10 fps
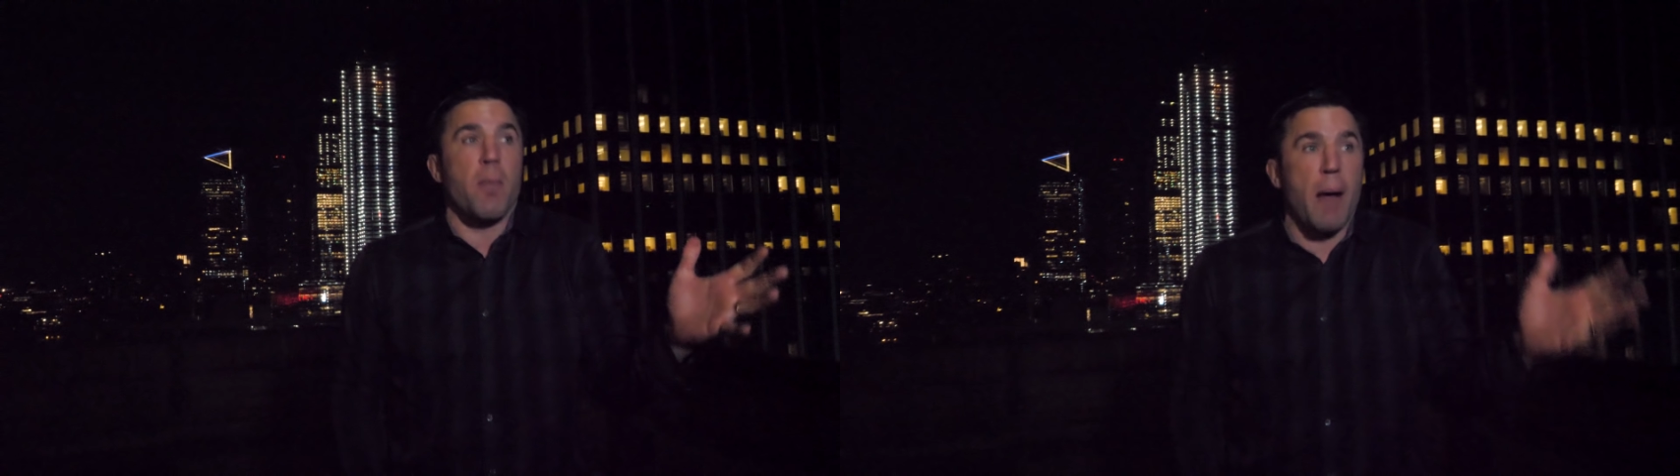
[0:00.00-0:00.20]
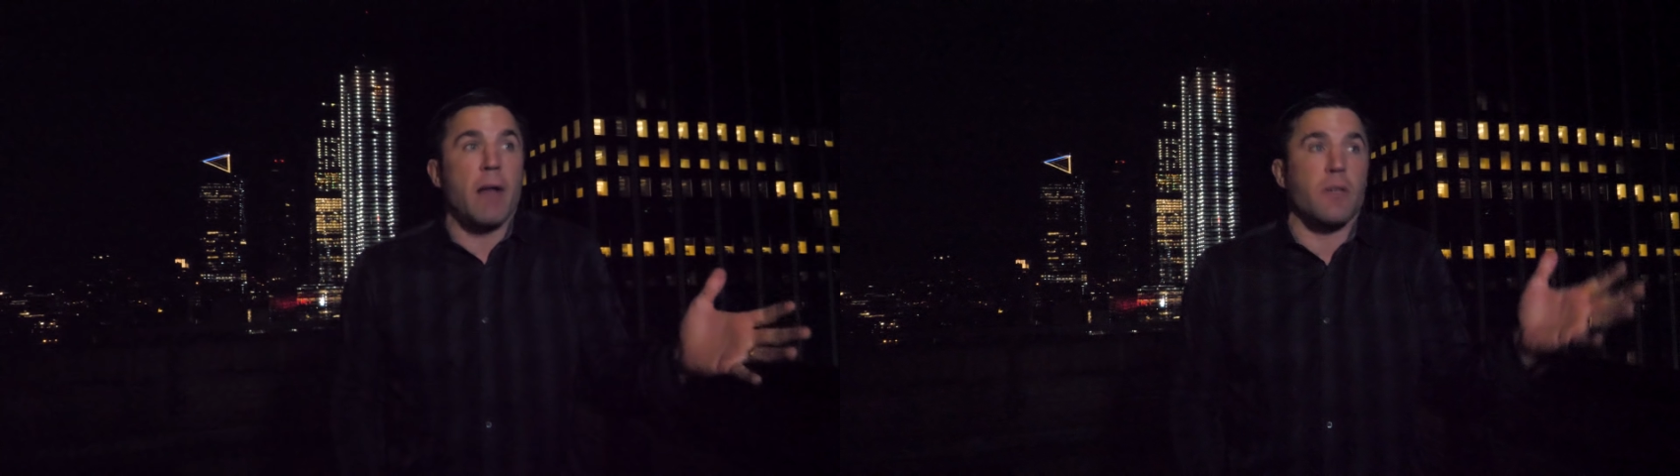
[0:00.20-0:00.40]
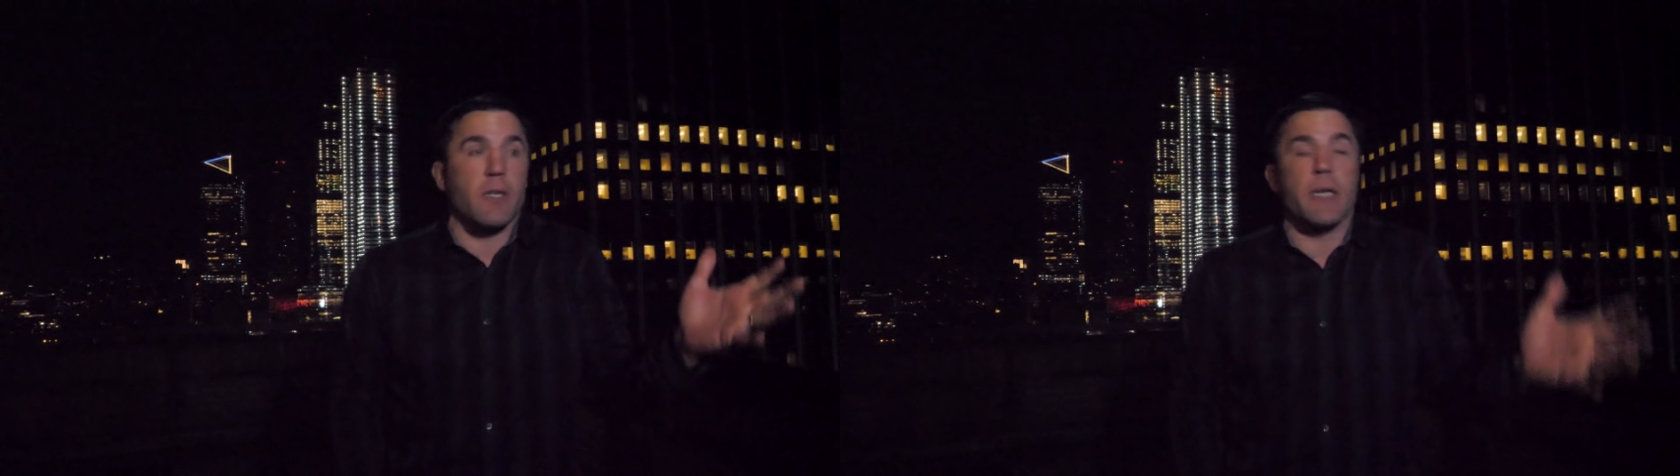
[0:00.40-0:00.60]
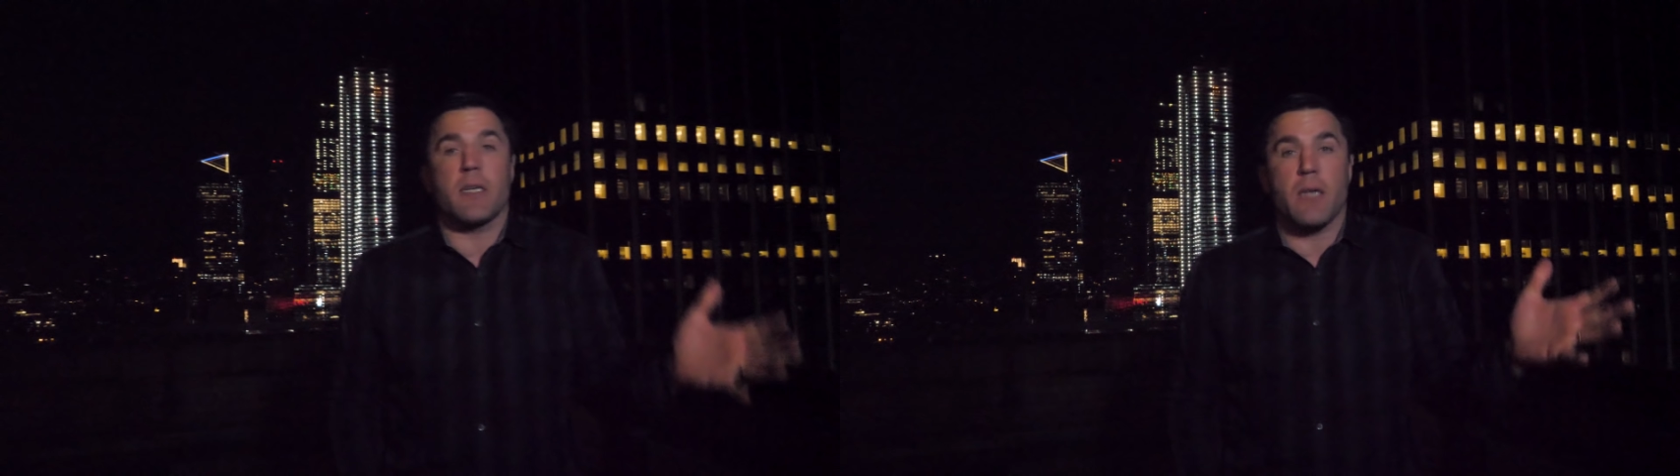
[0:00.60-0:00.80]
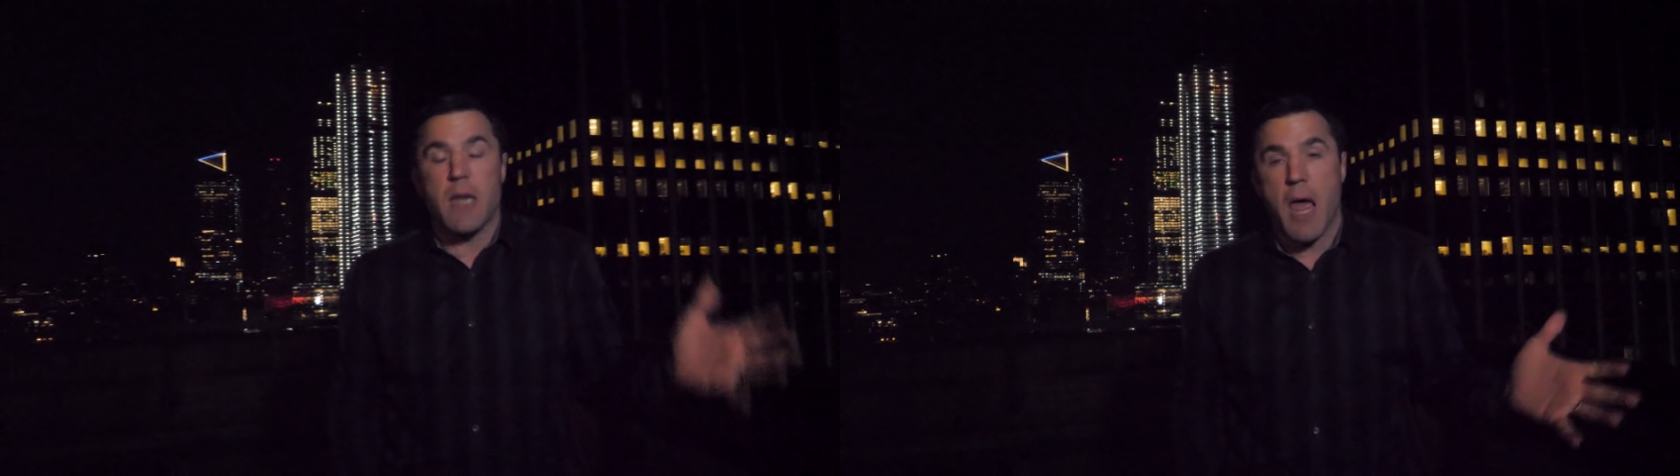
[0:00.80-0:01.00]
about
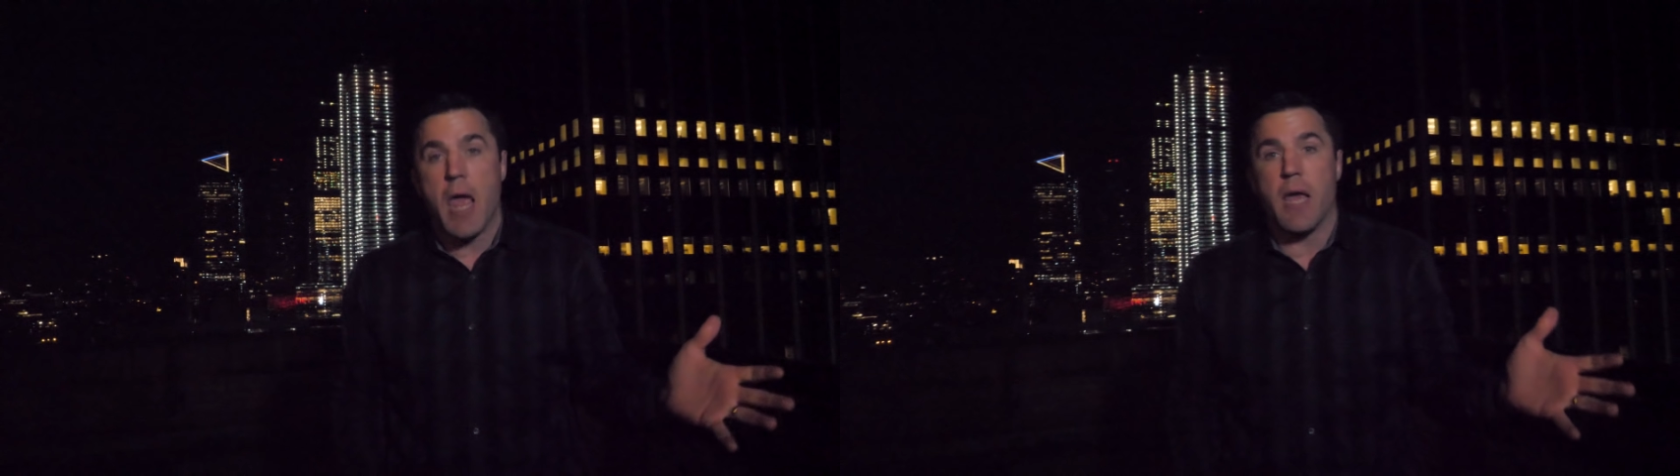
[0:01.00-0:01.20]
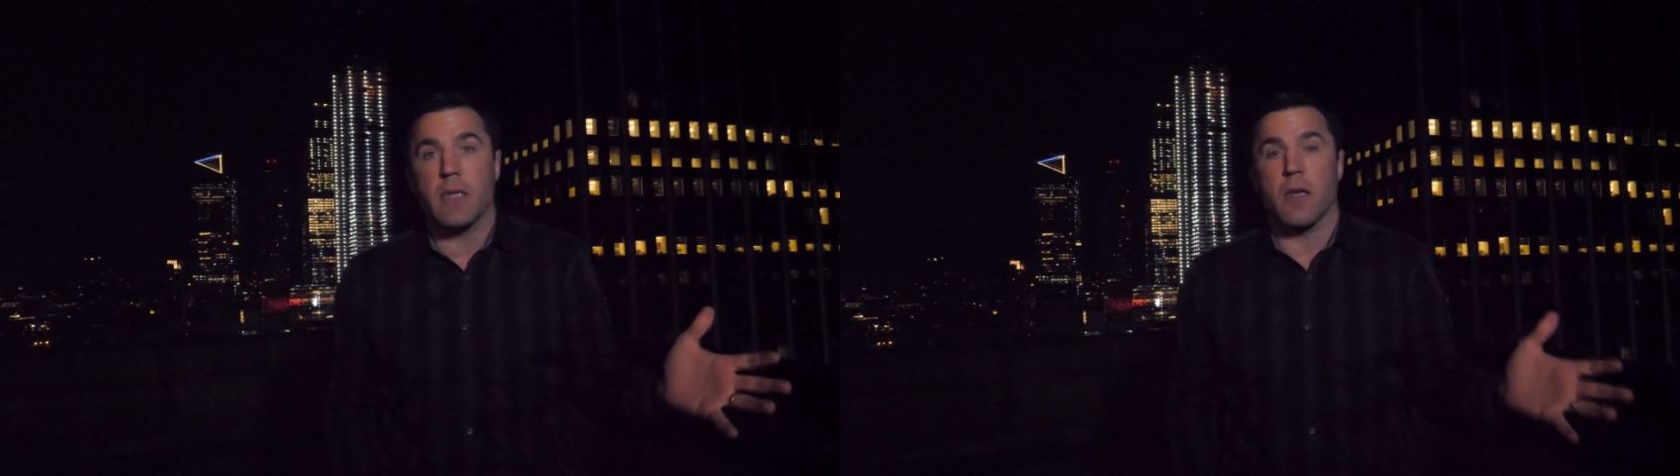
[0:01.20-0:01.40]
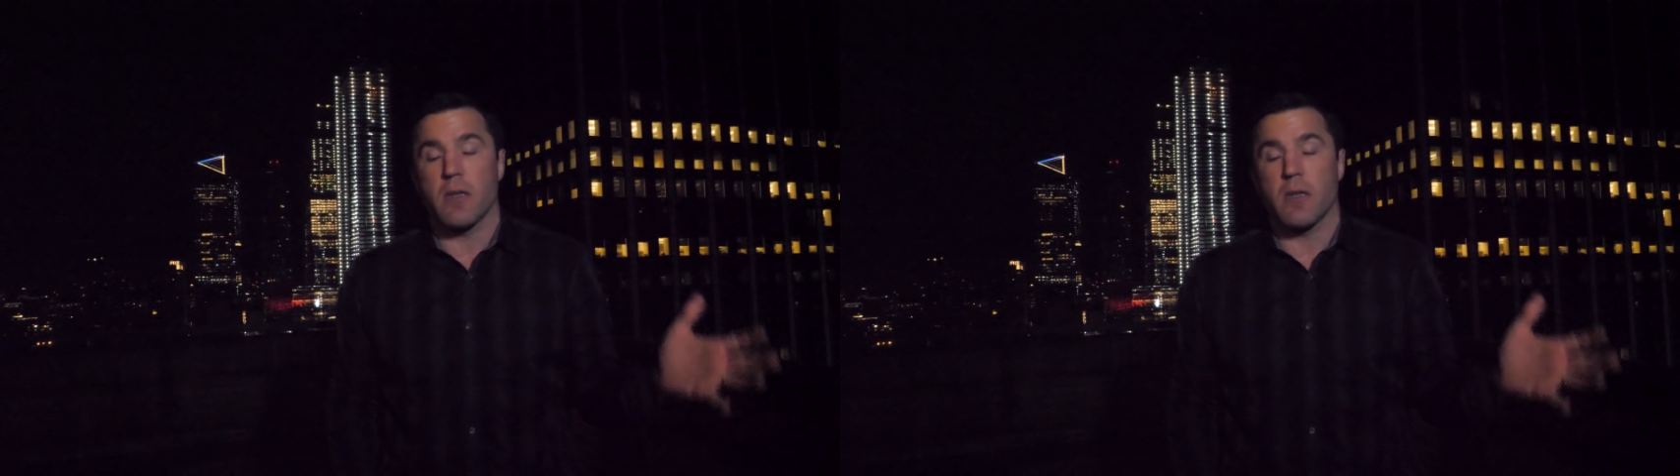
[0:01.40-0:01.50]
sixty days